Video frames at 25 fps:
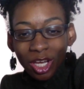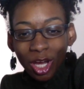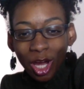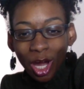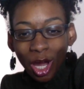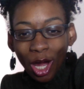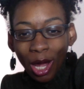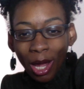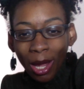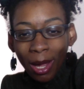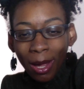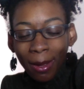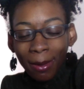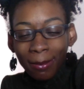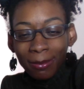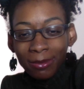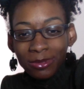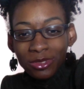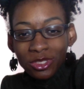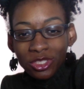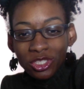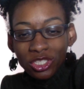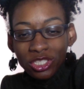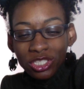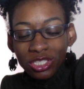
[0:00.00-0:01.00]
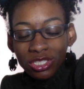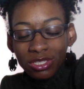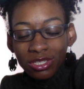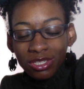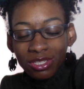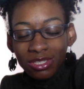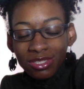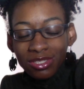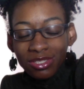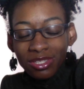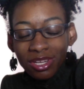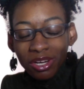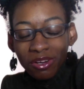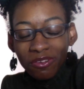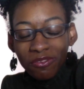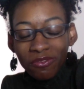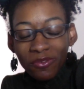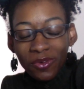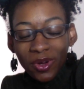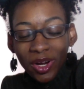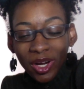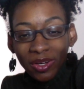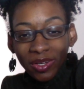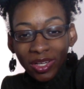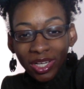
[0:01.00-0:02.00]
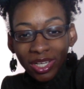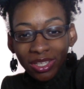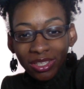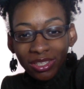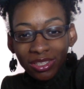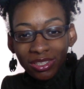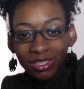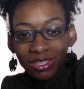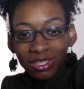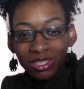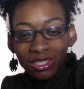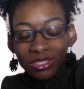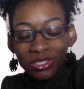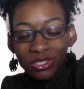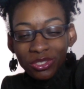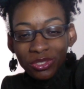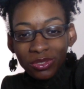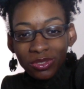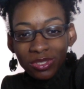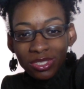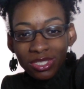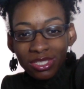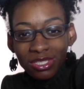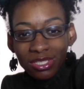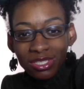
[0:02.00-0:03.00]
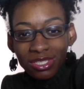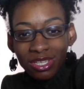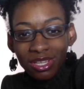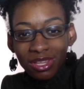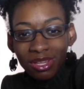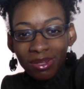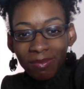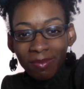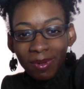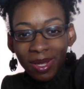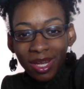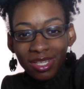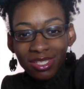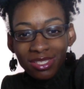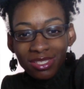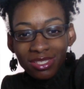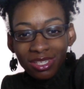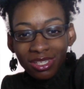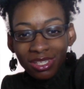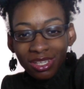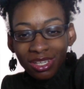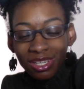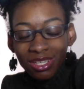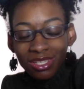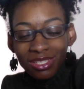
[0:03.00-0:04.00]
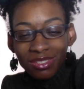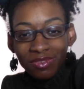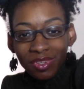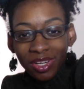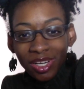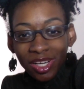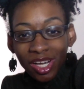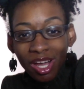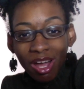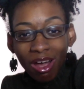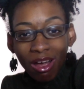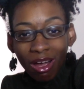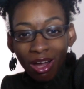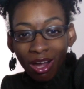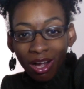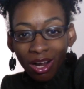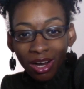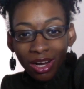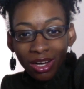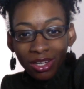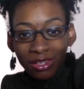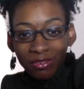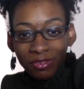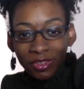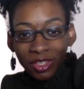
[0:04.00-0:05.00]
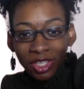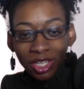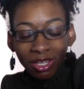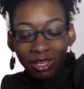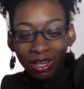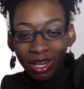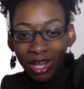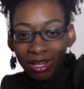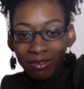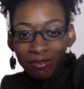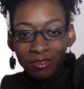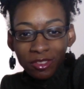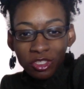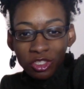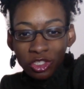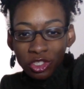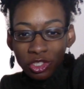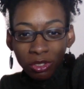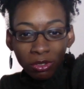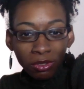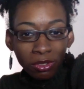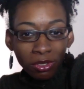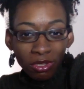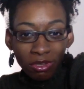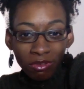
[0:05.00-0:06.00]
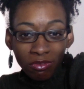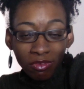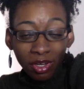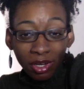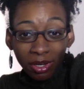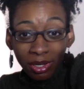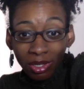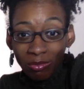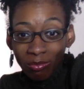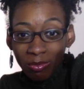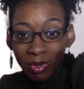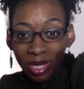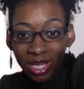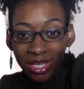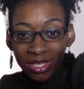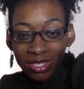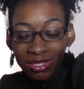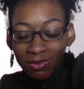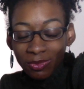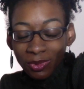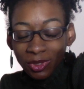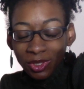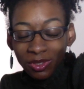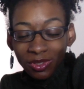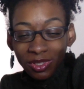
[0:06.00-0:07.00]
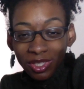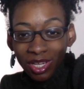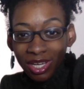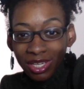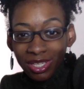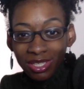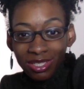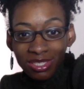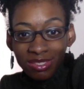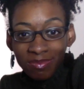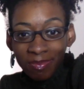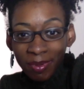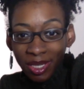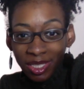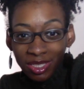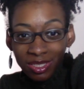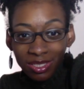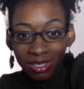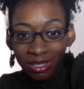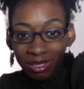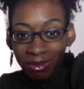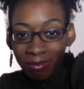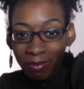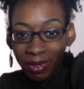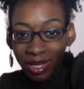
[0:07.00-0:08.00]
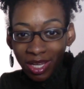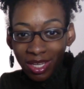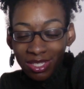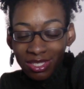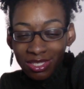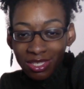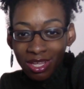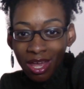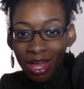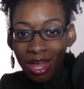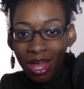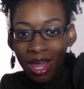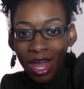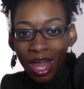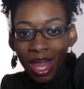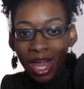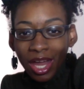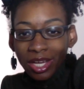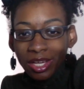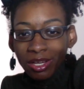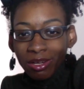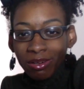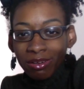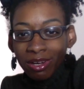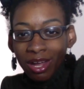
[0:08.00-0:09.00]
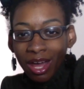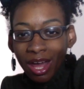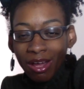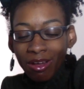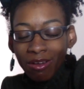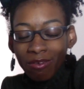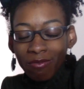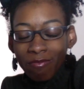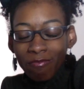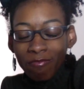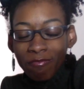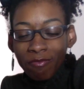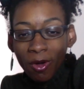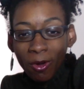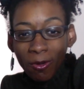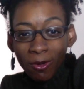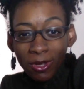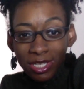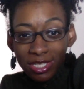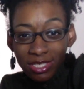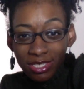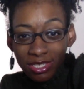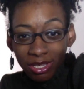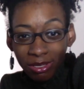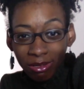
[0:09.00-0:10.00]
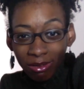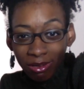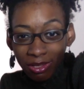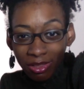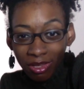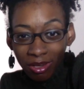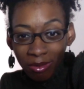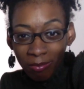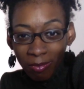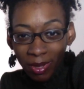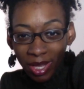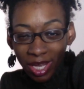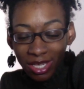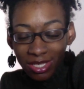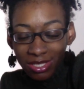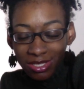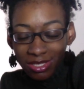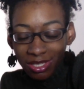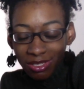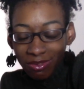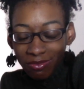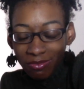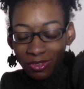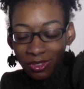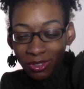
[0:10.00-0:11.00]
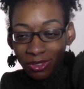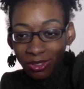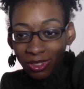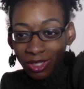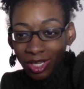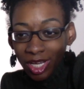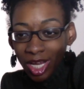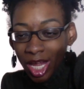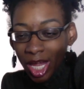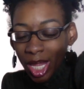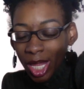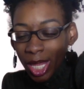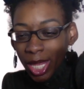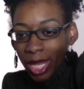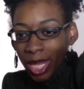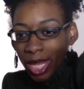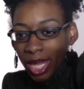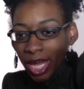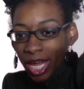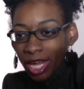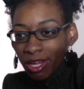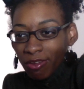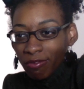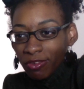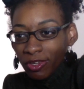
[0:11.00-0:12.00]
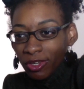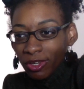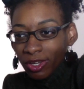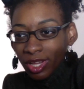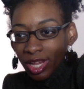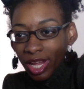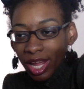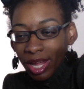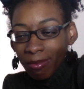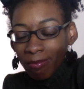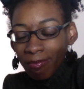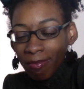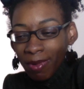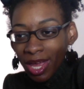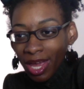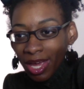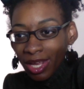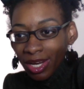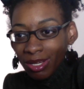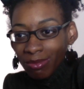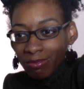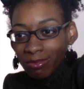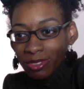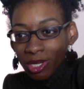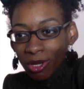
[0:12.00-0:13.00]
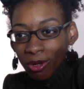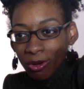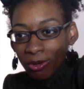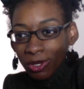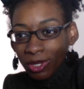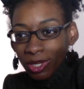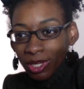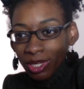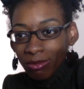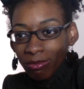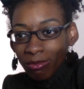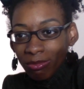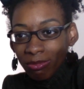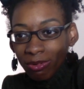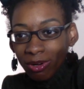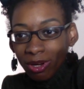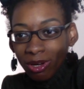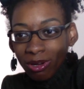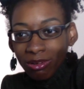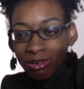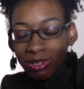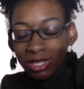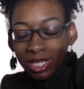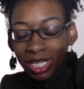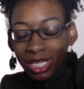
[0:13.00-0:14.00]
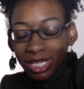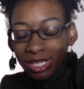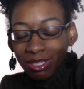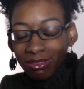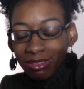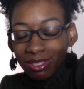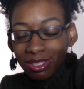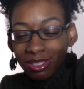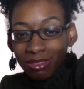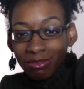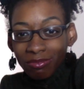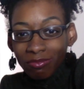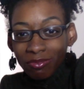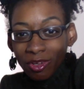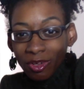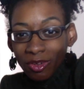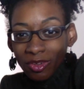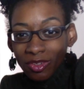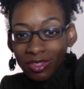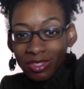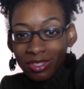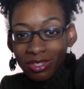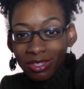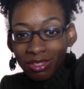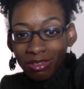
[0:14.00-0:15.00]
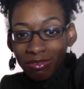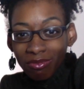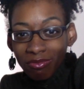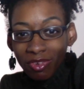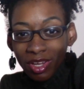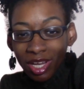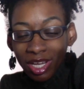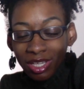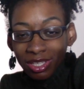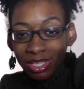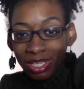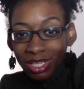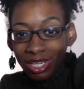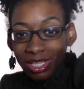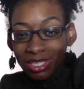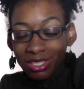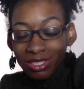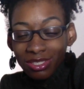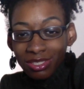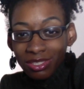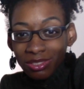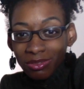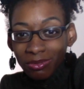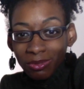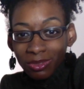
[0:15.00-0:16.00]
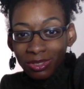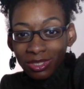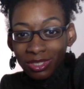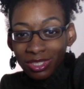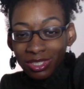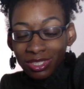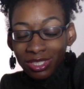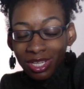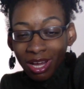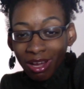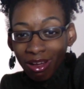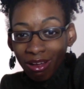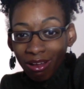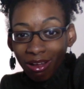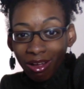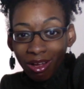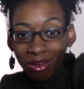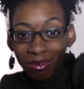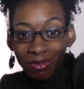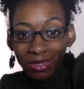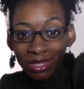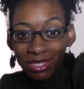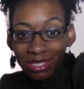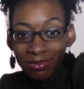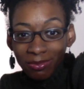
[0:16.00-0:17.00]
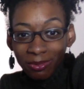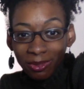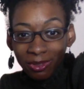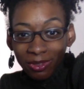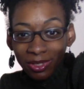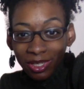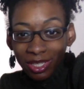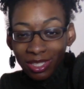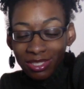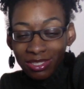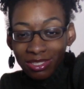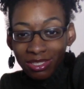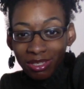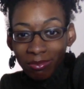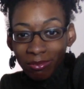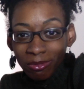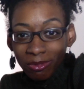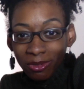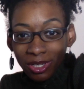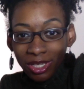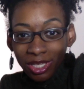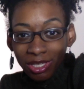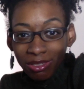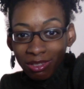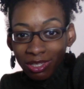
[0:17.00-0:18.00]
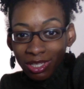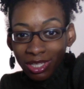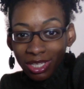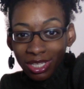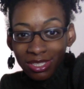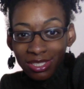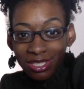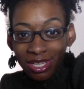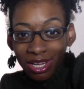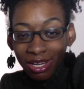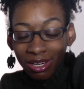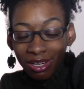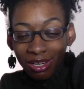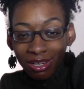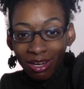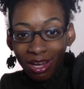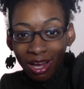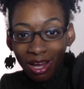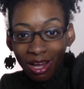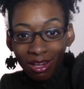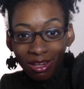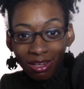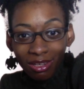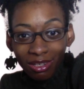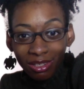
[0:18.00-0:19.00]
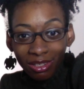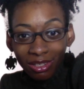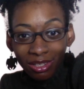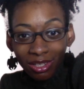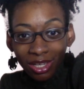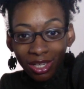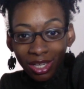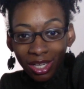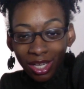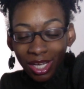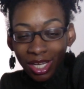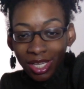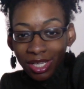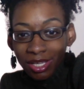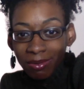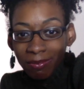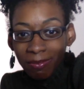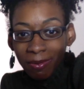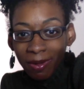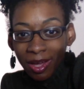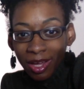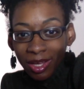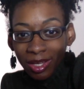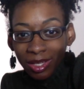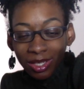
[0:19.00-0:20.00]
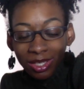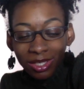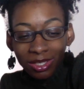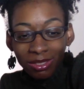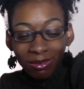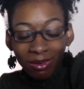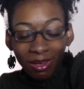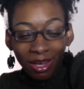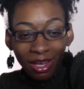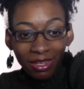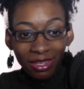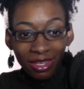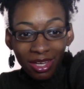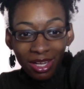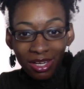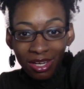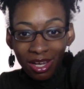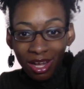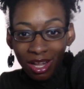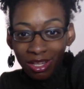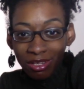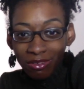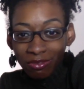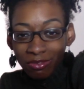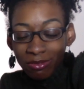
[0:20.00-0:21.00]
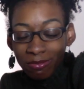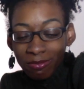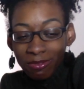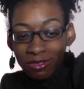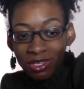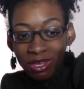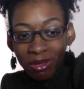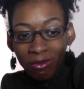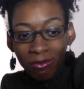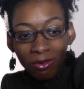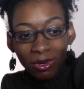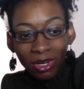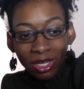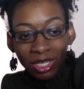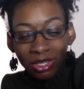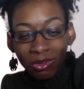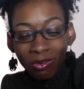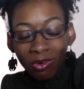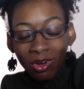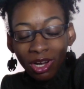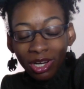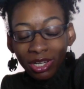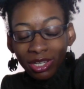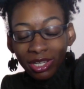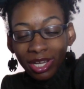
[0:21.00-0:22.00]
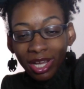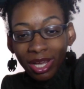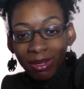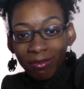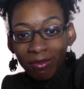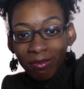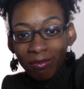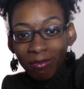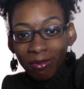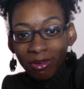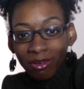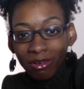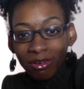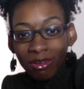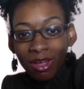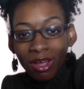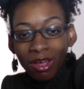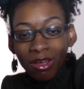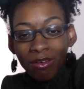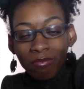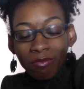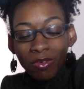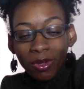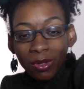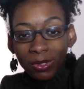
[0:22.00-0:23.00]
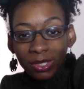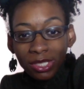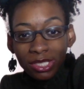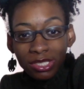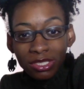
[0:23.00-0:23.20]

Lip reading: I'm instead of worrying, you're going to choose to see the best in it. It's very hard for your life to show you the very best when you're not expecting the best and you're not focusing on the best. If you're like, man, I'm totally broke, like you need to focus on the fact that you were not always broke. At some point, you at least had $1 in your pocket. You got that dollar from somewhere. You are capable. Focus